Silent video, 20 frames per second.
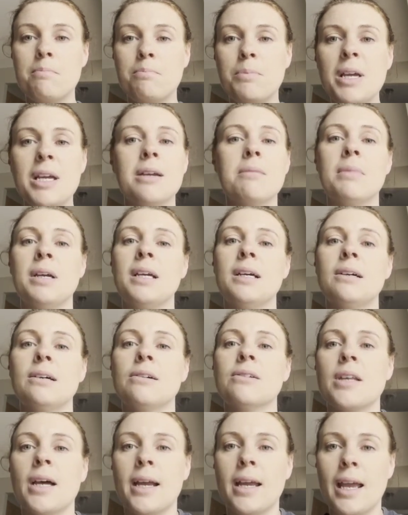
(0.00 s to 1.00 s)
big
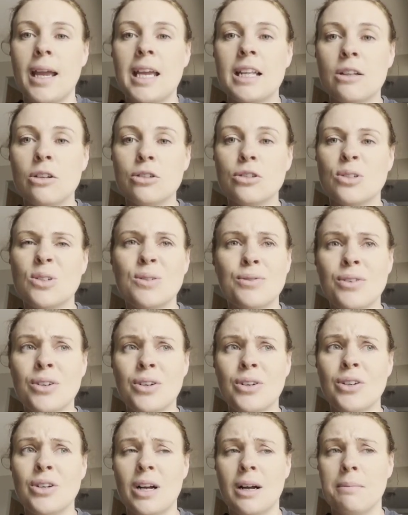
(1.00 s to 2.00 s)
meals, I eat lots of
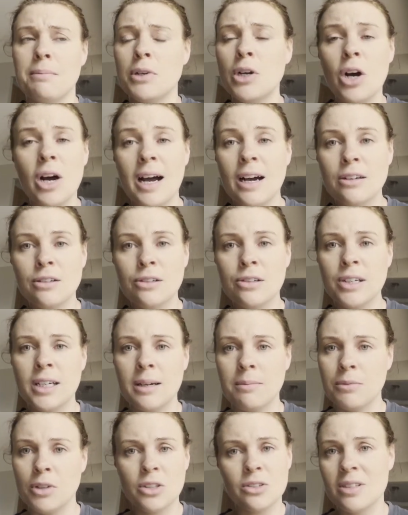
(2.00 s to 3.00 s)
food, I'm not hungry,
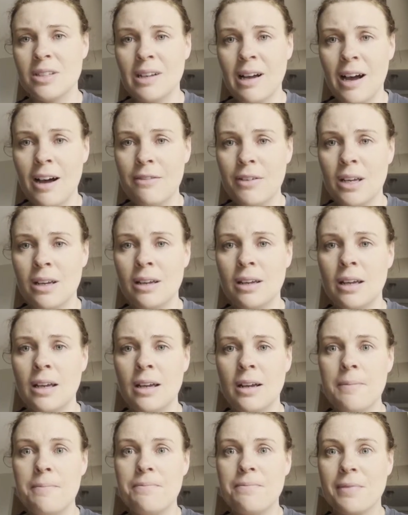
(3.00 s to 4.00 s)
I'm not starving,
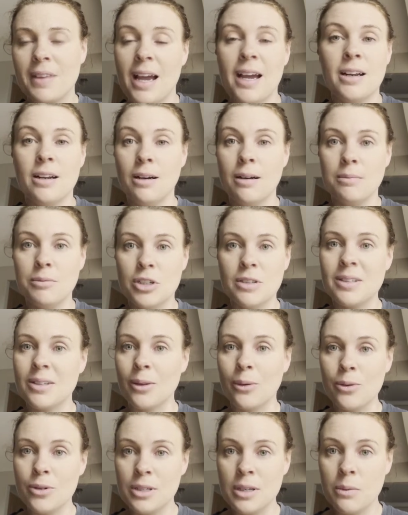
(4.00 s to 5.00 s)
and I'm just
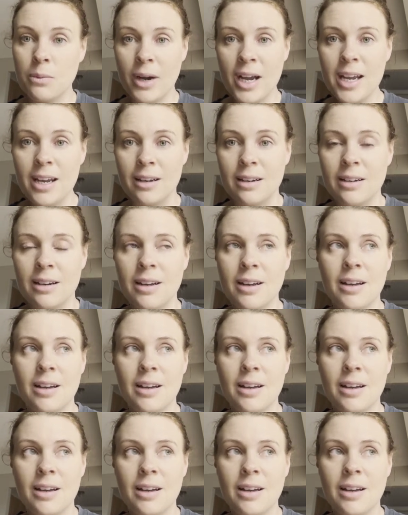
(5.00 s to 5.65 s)
losing weight.